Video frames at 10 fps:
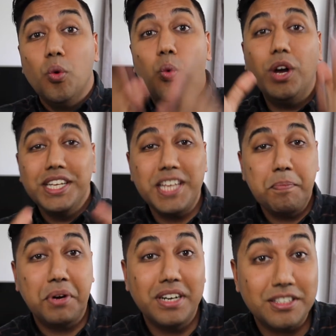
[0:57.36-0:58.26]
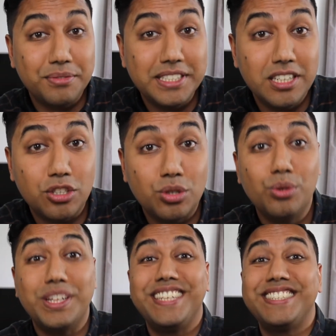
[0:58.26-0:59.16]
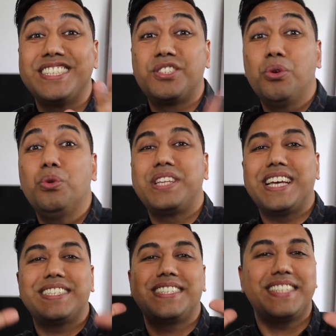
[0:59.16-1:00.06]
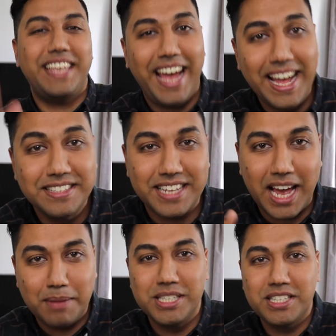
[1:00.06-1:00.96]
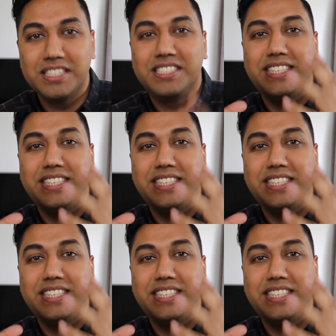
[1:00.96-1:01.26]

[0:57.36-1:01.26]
What is a product research tool? It is a tool that scans Amazon's